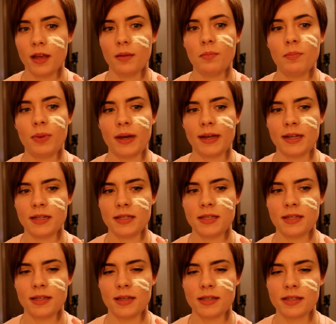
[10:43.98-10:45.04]

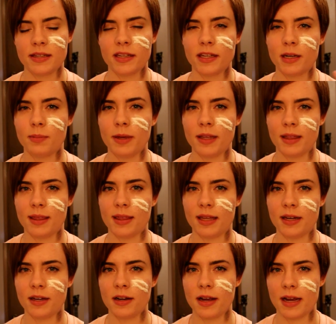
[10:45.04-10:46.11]
but it's a little bit
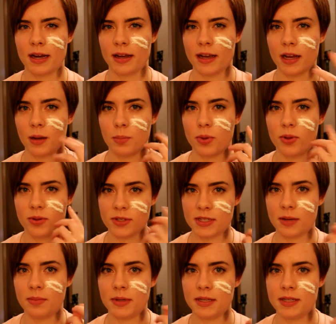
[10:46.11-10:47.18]
thinner and it kind of pulls
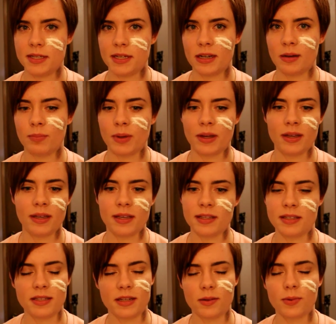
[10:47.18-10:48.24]
up easier, but it
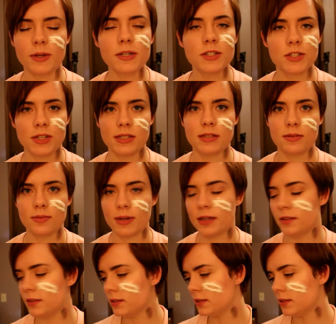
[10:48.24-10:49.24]
still works just as well.